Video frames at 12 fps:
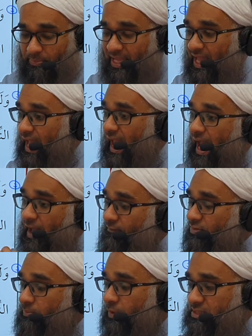be,
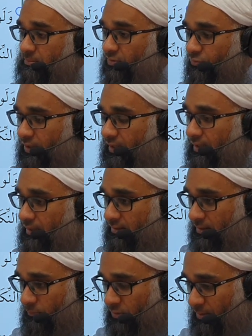everybody should be free.
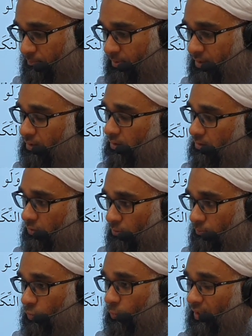The mudabbar, the
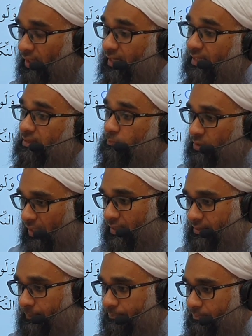ummul walad, and the
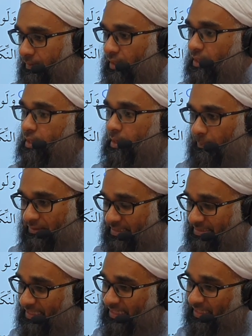mukatab. But they're
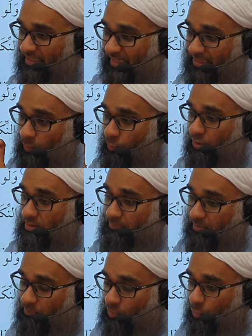saying here that in the word
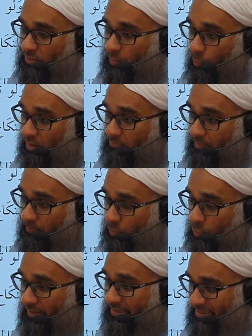
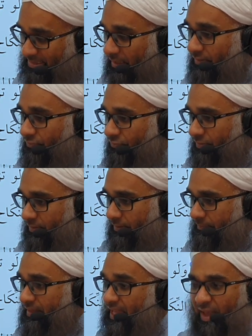mamluk itself,
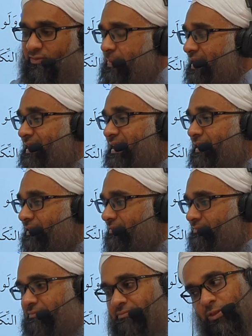if he made
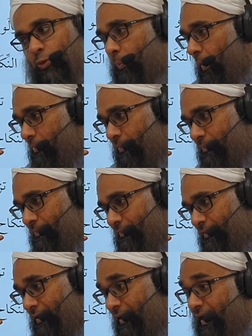niyyah, no problem.
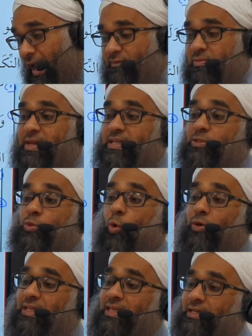If he made
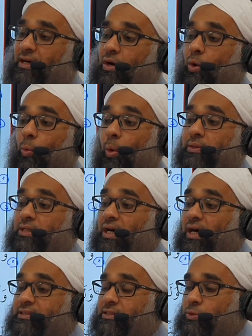no niyyah, what would the
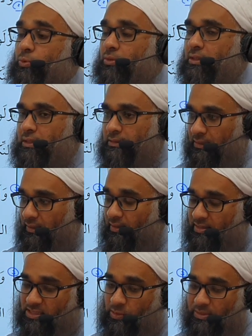qazi do? The
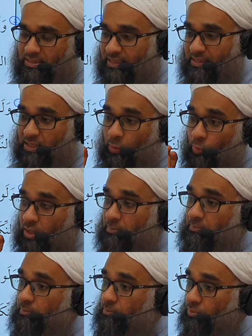qazi would say that the word
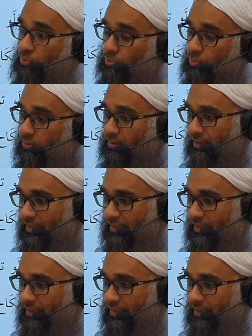mamluk